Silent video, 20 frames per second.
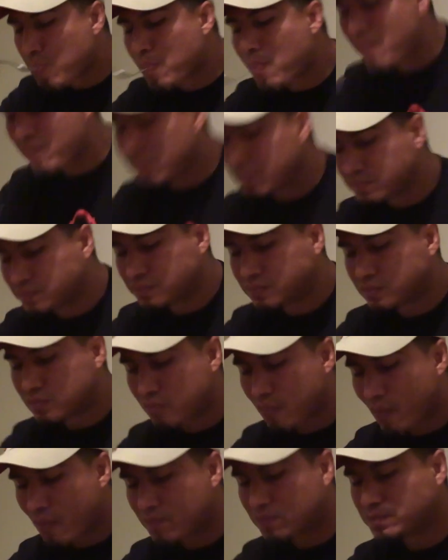I
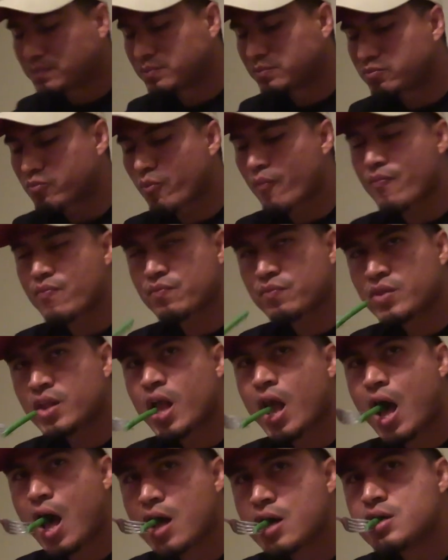won 2 titles, right? At that
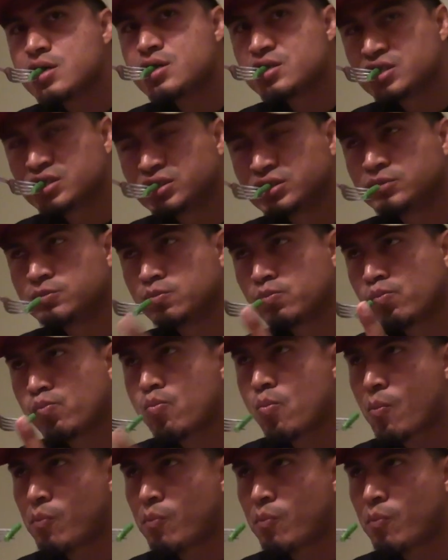point, you were a 2-time champion?